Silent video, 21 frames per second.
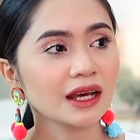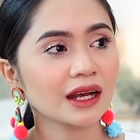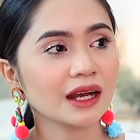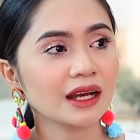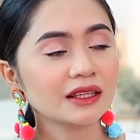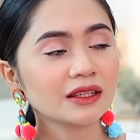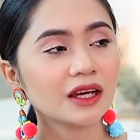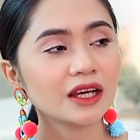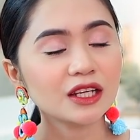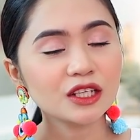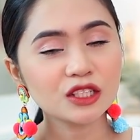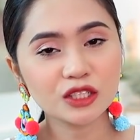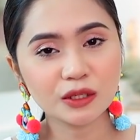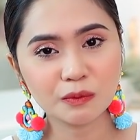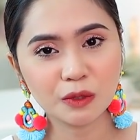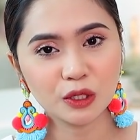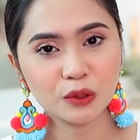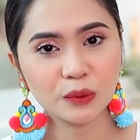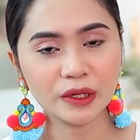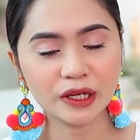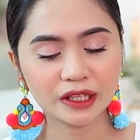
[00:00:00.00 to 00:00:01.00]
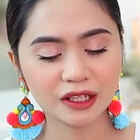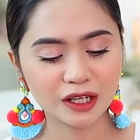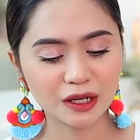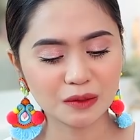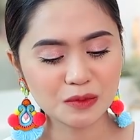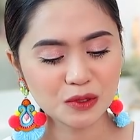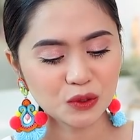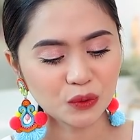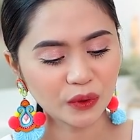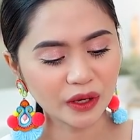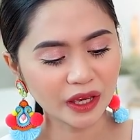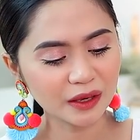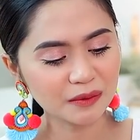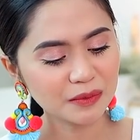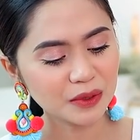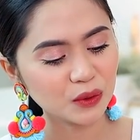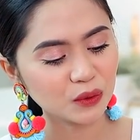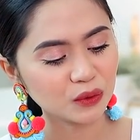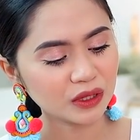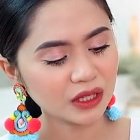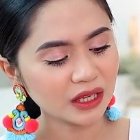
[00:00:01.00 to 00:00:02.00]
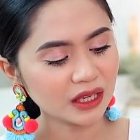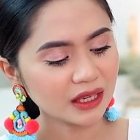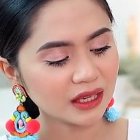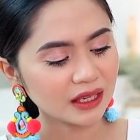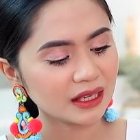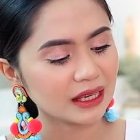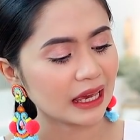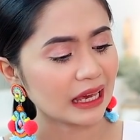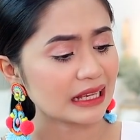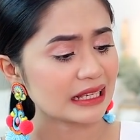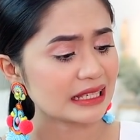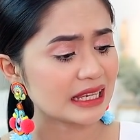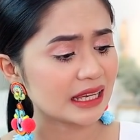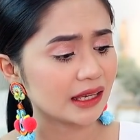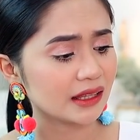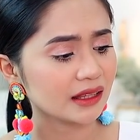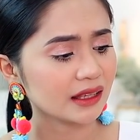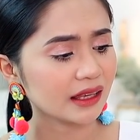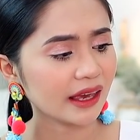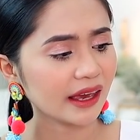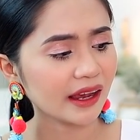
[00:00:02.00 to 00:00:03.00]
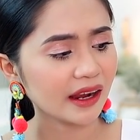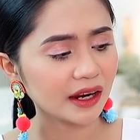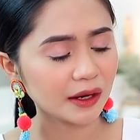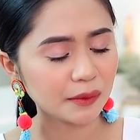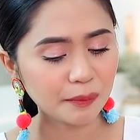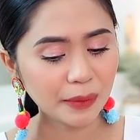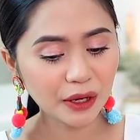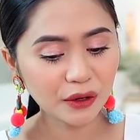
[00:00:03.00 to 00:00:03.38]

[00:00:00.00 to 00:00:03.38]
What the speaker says: knowledgeable when it comes to K-beauty, K-skincare.